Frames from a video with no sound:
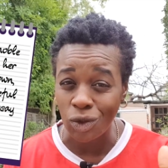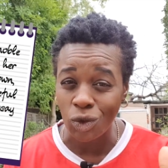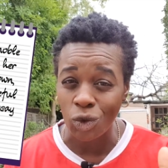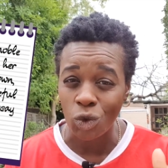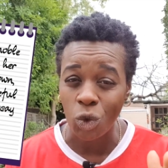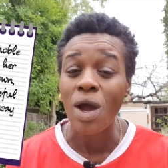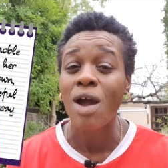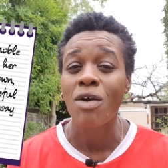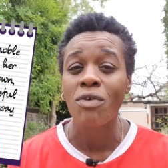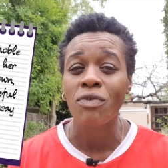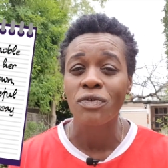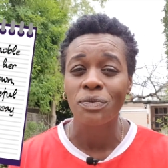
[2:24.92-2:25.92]

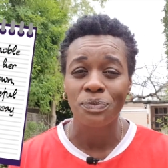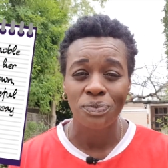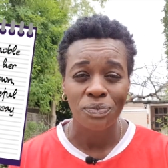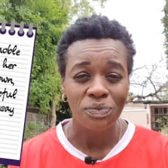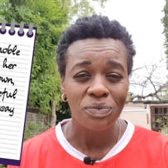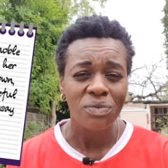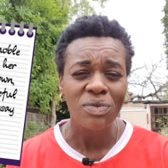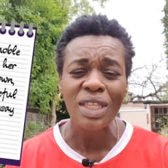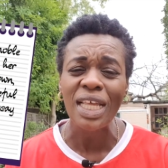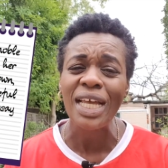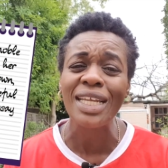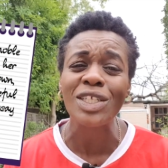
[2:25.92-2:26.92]
12,
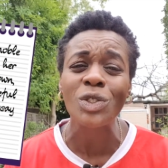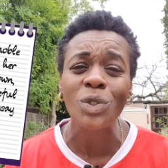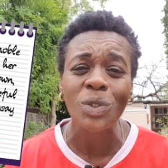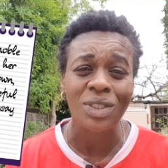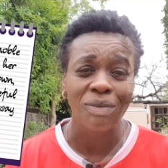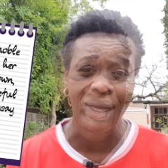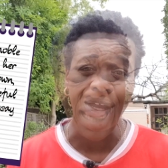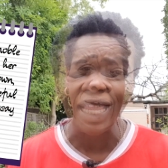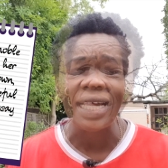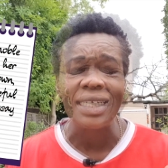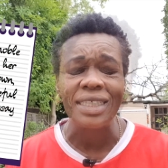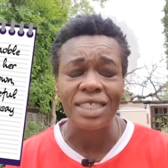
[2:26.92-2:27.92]
and it talks about
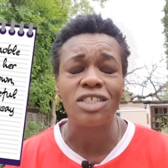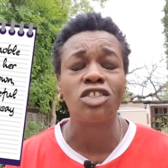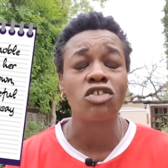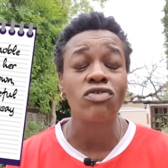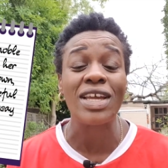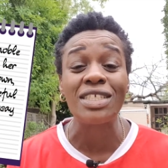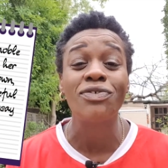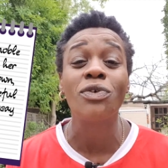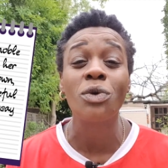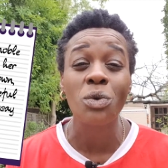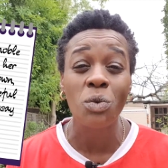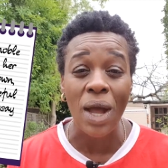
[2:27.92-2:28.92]
a
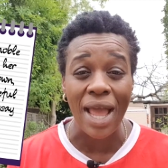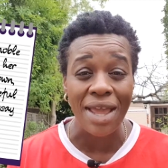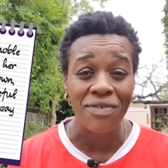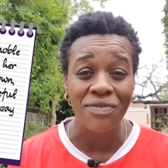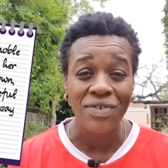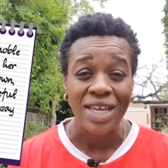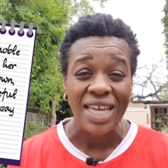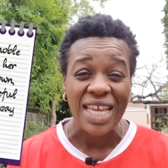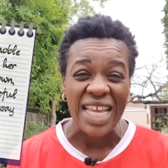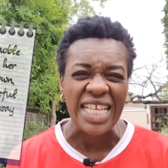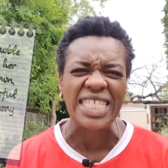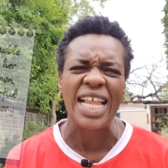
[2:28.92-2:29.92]
disgraceful wife
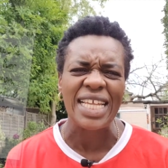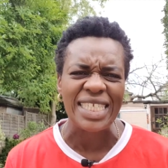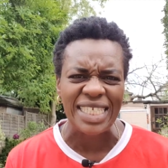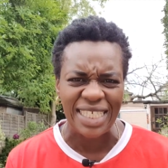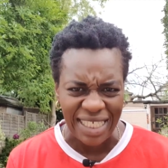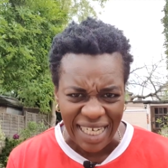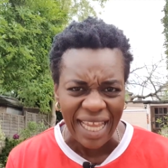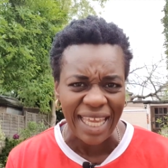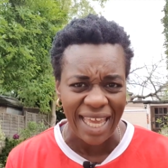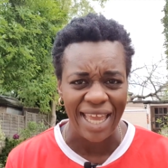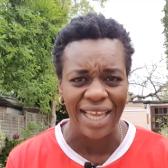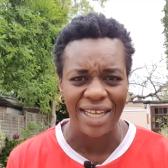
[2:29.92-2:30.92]
is like
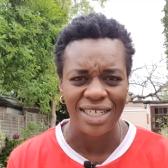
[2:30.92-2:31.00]
decay.